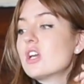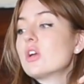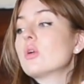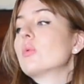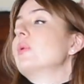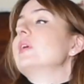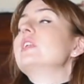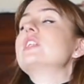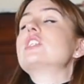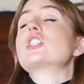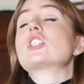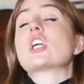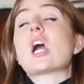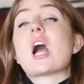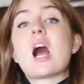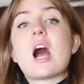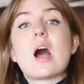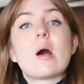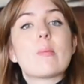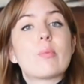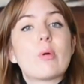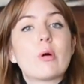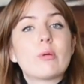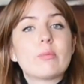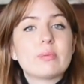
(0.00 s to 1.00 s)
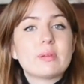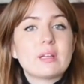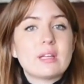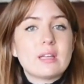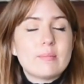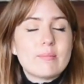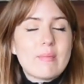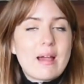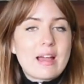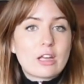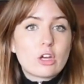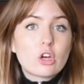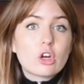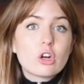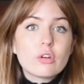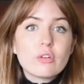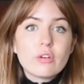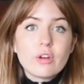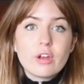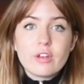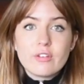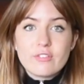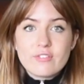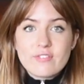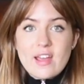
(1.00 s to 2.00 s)
which are probably my
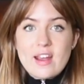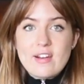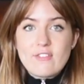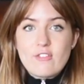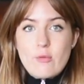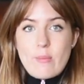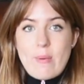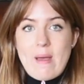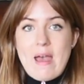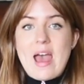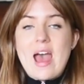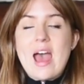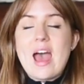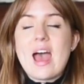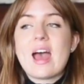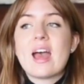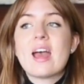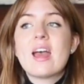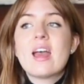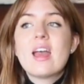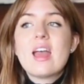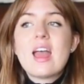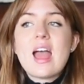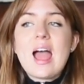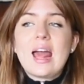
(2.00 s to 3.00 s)
current favourite pair,